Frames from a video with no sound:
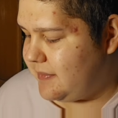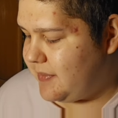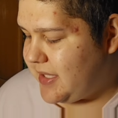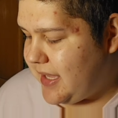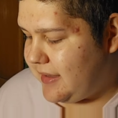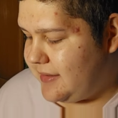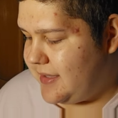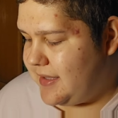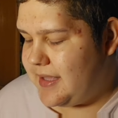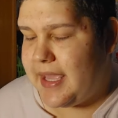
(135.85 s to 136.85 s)
But yeah,
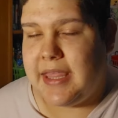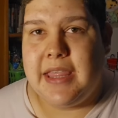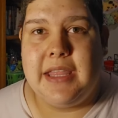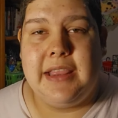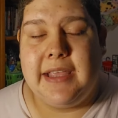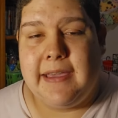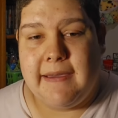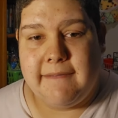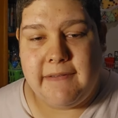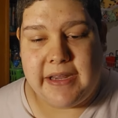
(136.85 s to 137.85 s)
and then the
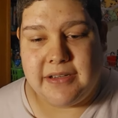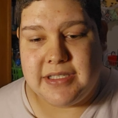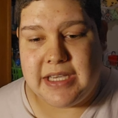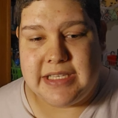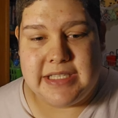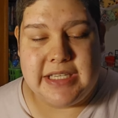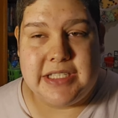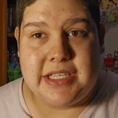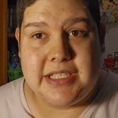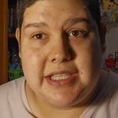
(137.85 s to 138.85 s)
final test
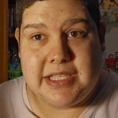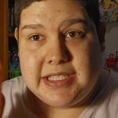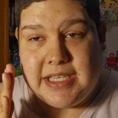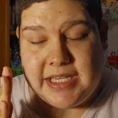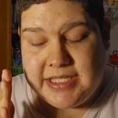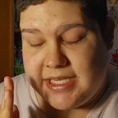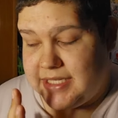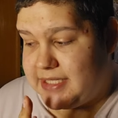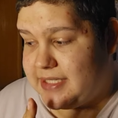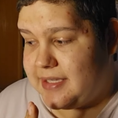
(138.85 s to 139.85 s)
is just the stick
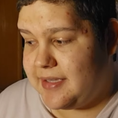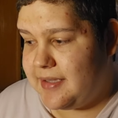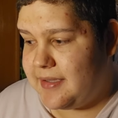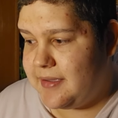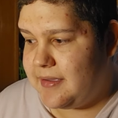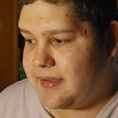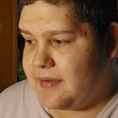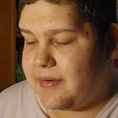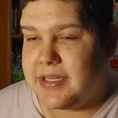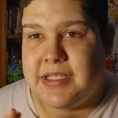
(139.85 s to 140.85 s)
test,
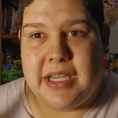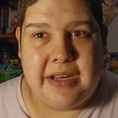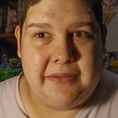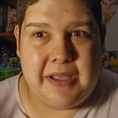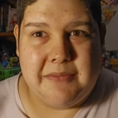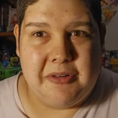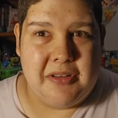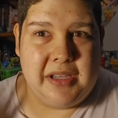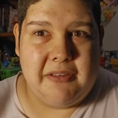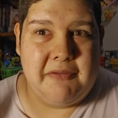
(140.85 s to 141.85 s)
which is kind of
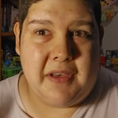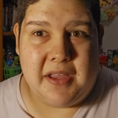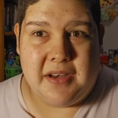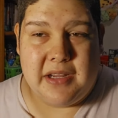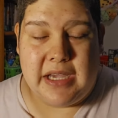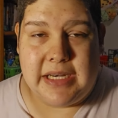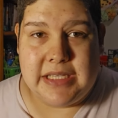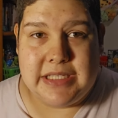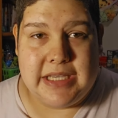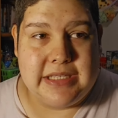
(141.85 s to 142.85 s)
more like a fun kind
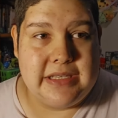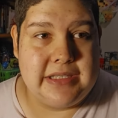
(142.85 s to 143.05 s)
of test.